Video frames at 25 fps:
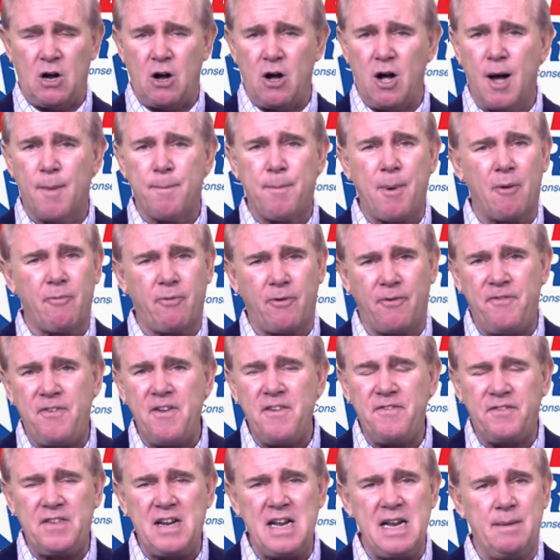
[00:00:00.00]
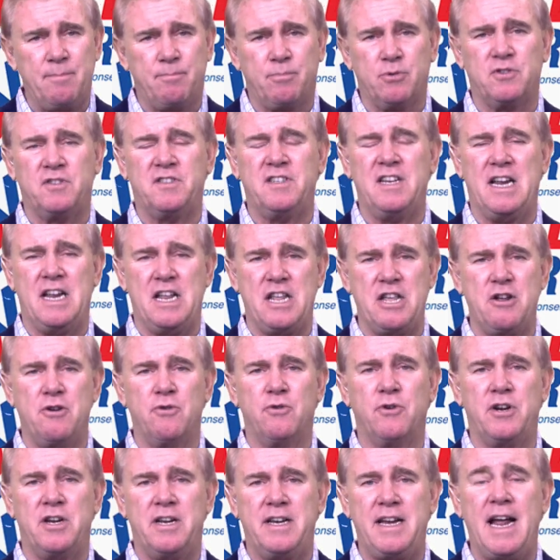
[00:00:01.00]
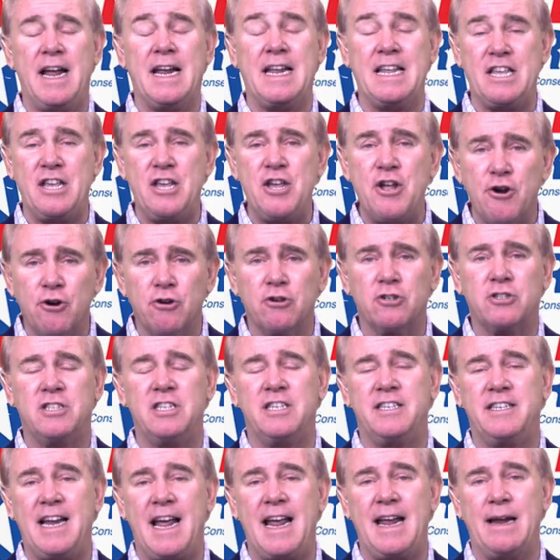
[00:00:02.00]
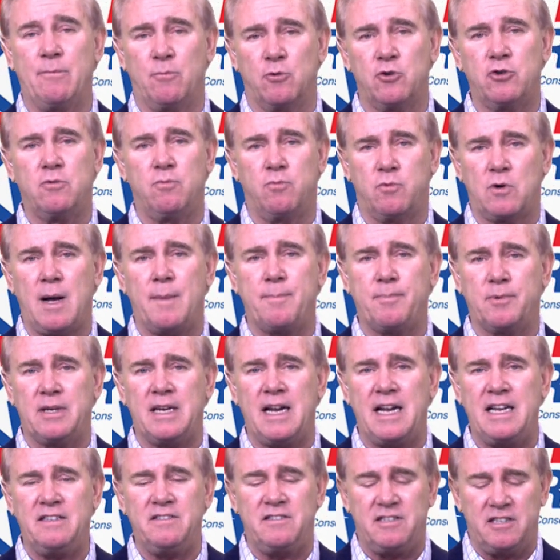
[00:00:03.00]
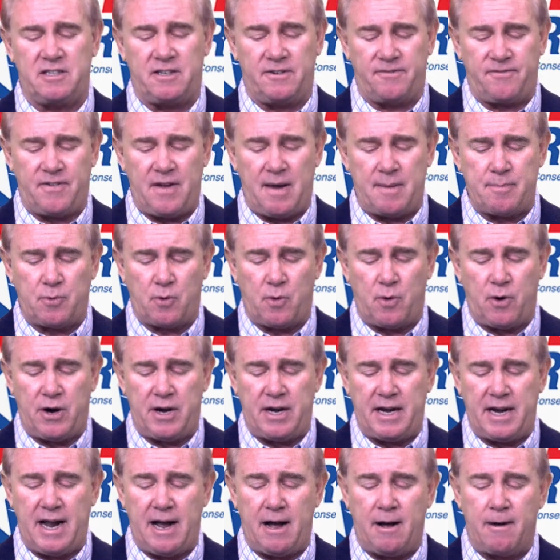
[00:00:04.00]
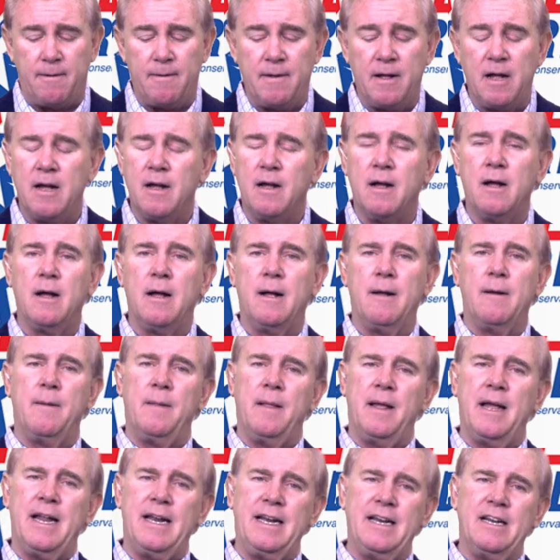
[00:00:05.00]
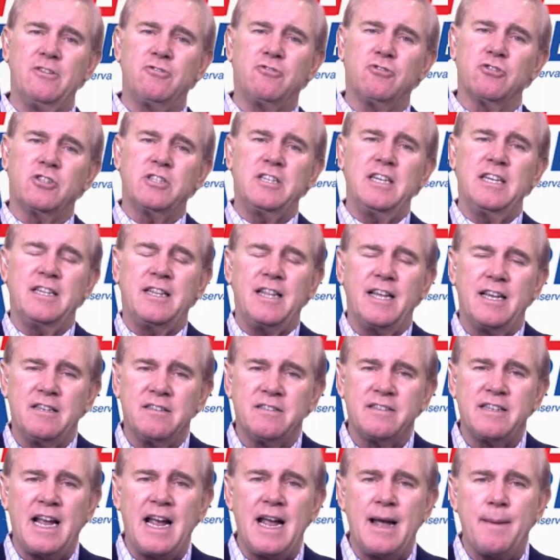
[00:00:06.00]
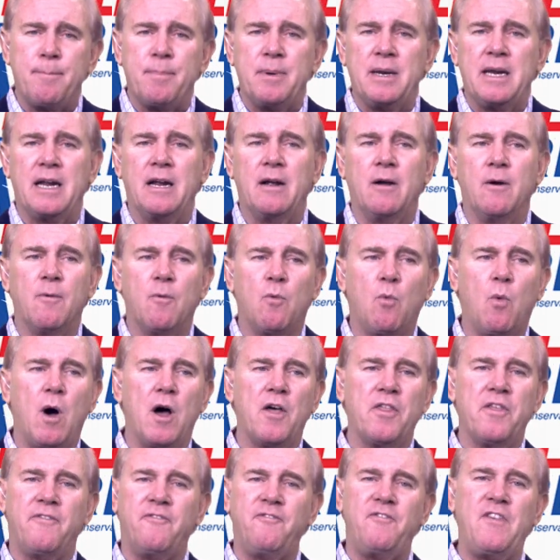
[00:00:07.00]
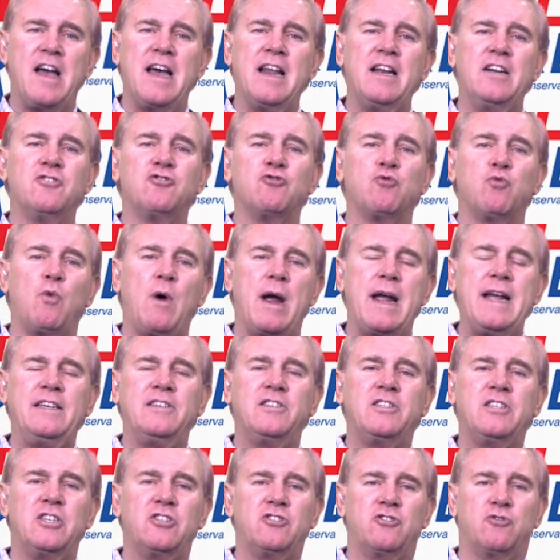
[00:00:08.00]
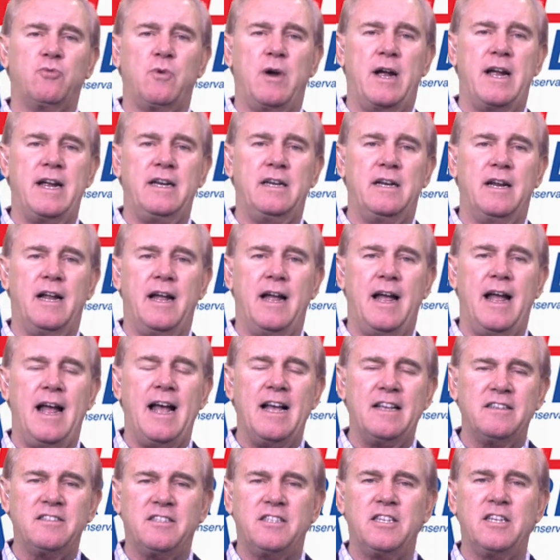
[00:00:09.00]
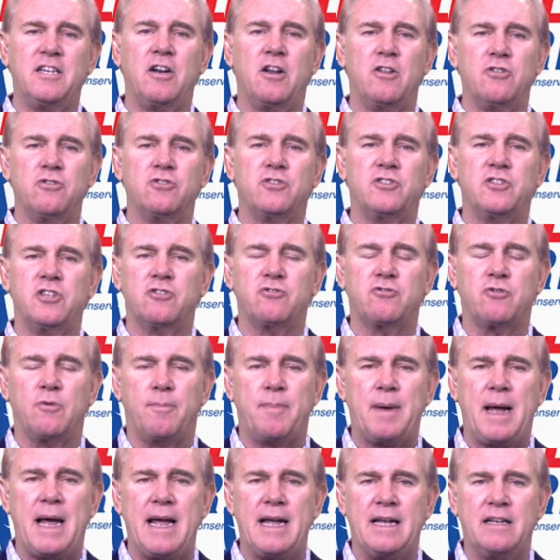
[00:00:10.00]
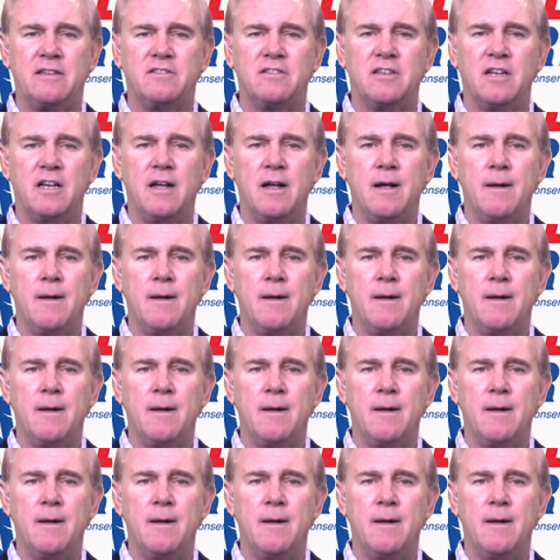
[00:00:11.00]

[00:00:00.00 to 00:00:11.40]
over 15% year to date. Year to date, and we're a couple days into February now, an interesting thing is happening. While the Fed has raised its rate, as did other central banks,